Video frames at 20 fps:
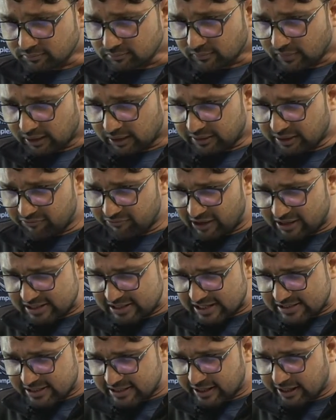Divya is
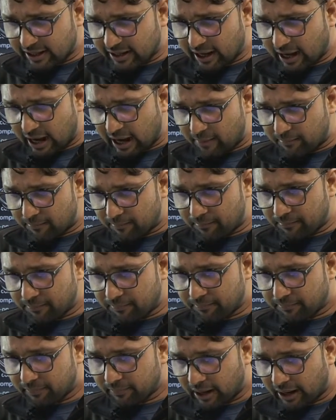asking,
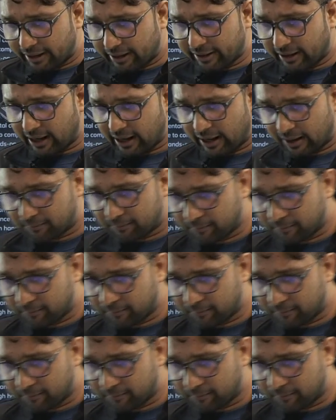I am